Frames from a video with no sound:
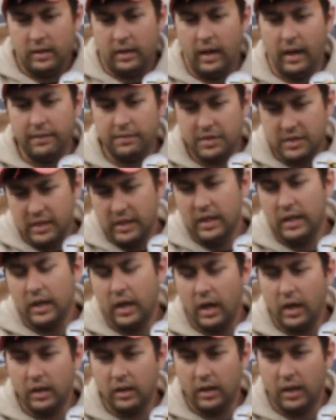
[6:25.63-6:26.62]
I've seen
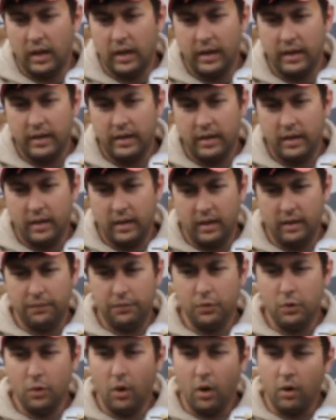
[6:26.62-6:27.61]
online,
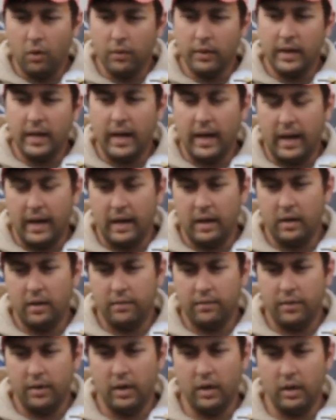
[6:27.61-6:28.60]
if you already
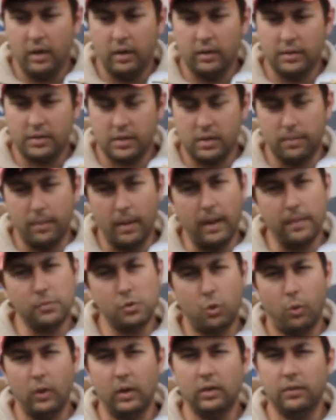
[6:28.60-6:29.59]
have some
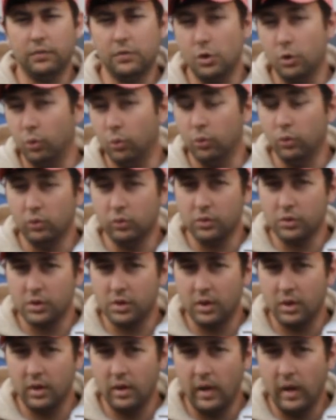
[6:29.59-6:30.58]
M12 tools,